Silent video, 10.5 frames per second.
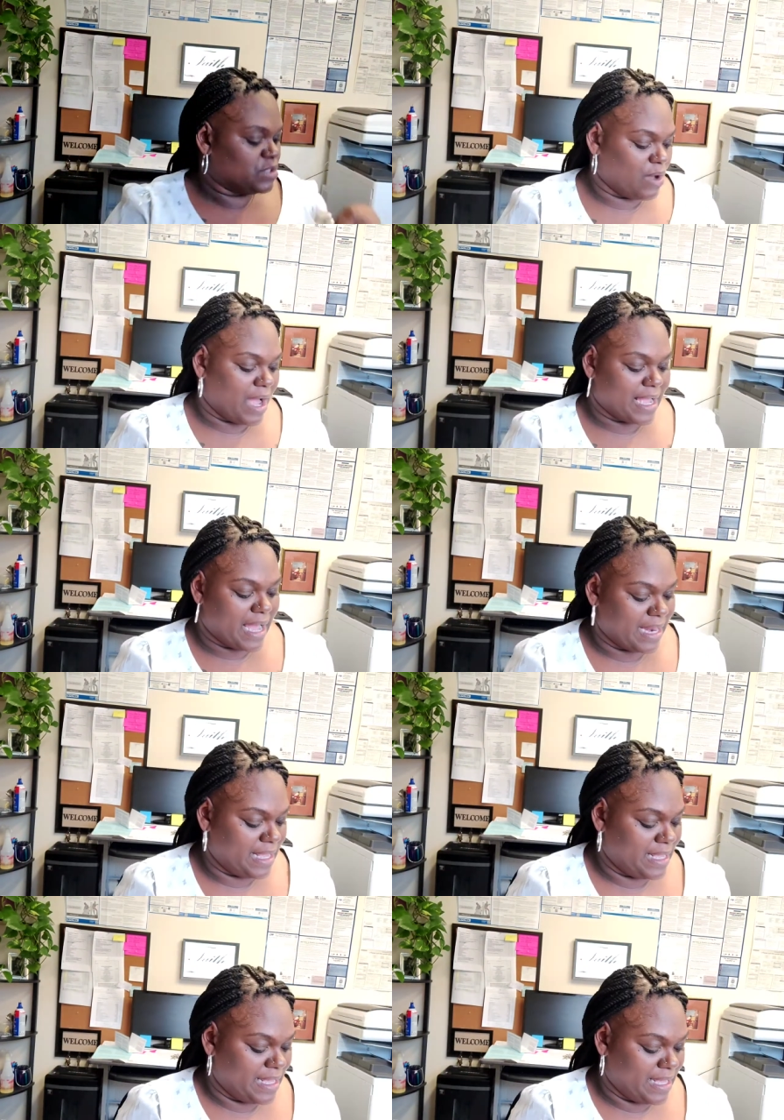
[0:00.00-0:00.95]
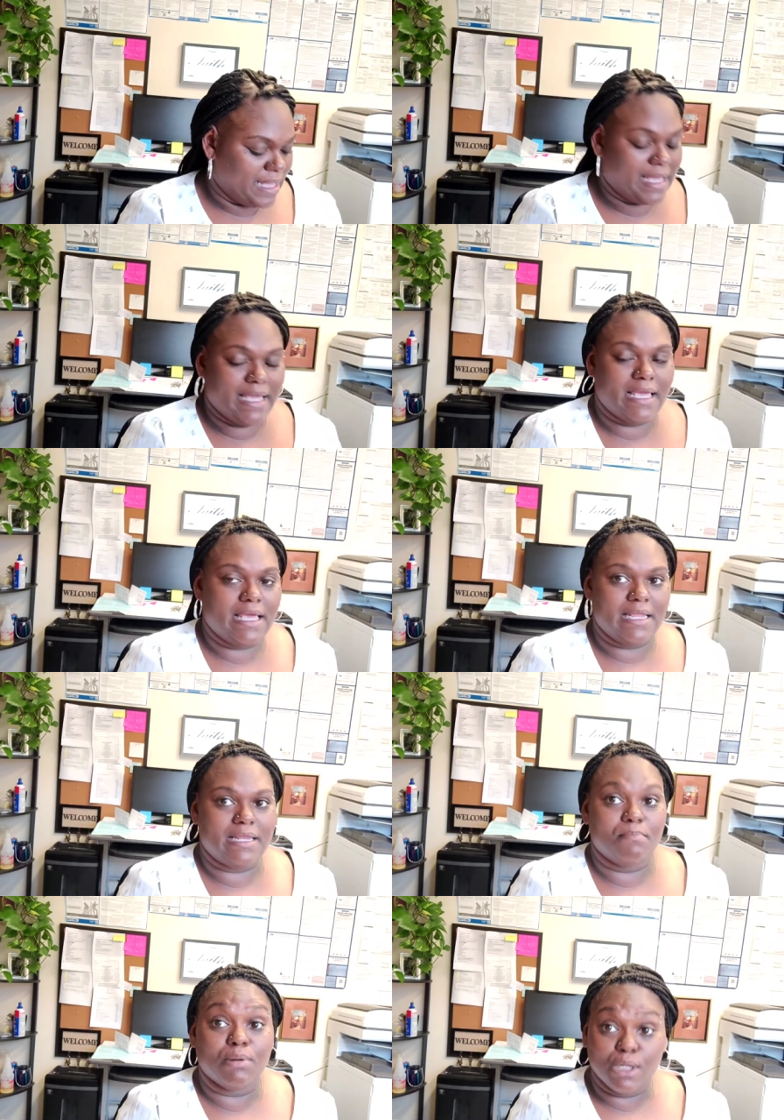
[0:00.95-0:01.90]
So I got it
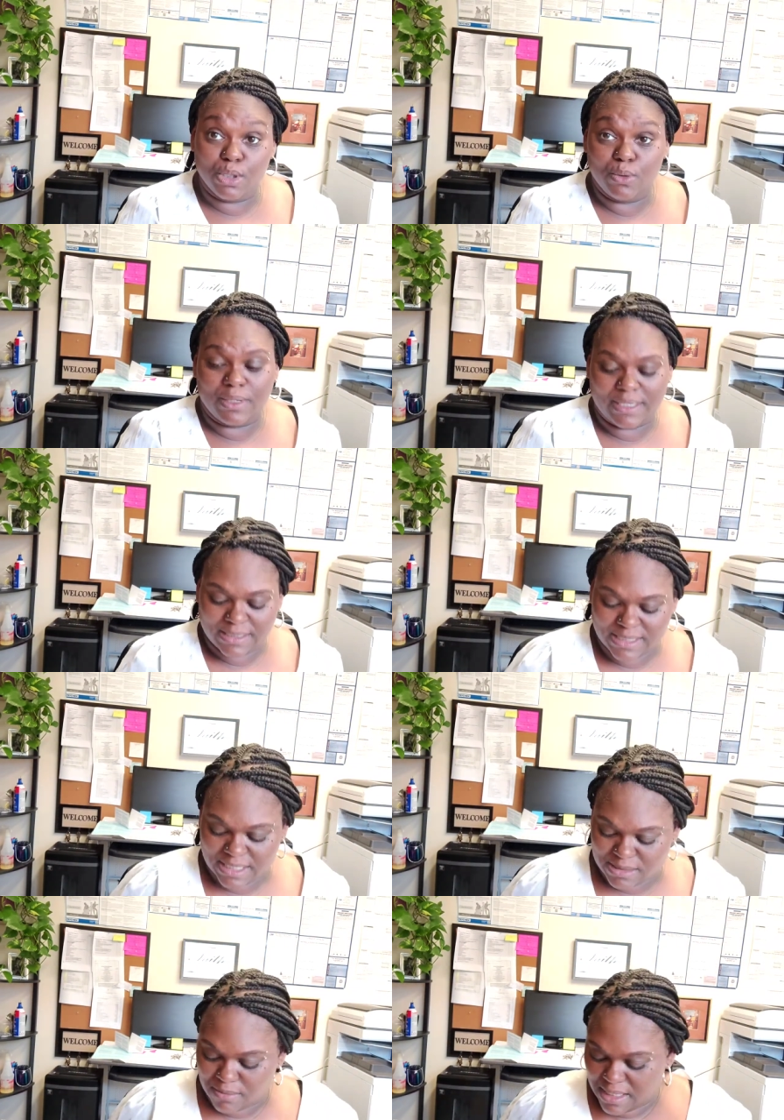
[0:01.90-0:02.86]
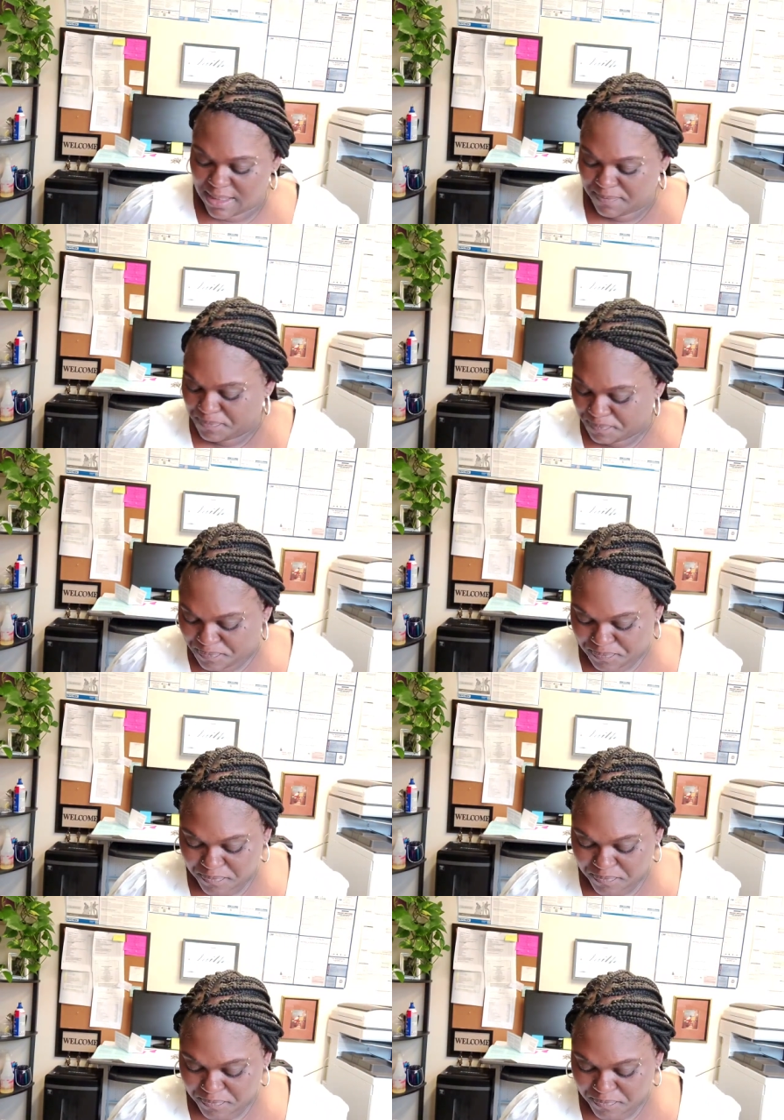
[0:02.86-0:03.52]
in blue in the six month